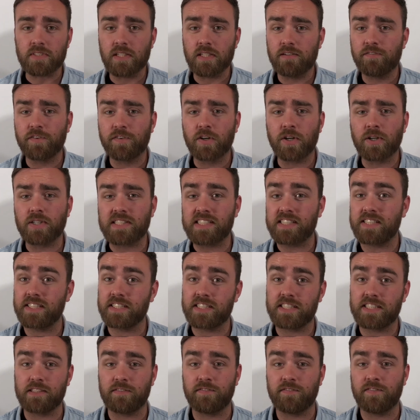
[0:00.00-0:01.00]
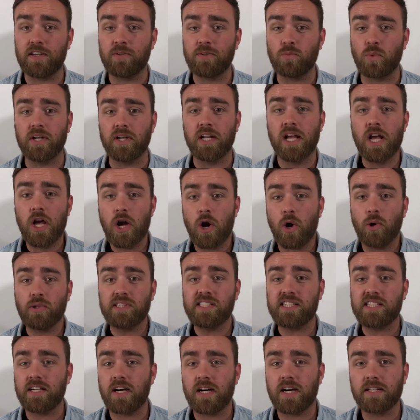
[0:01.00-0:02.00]
First, this is a fun one.
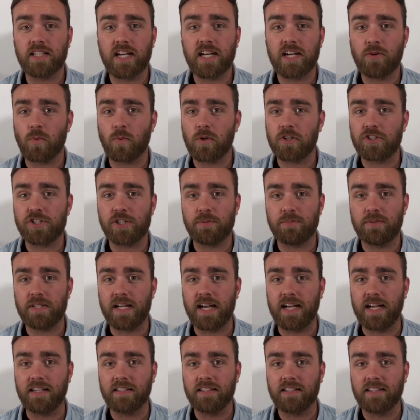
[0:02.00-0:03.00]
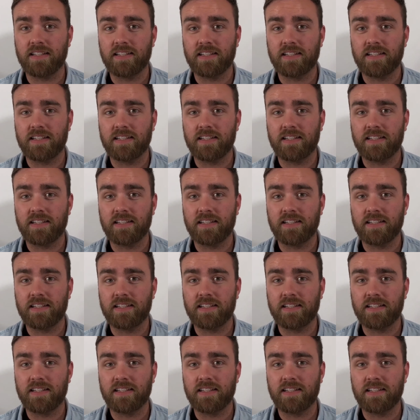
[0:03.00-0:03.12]
Host an online worship night.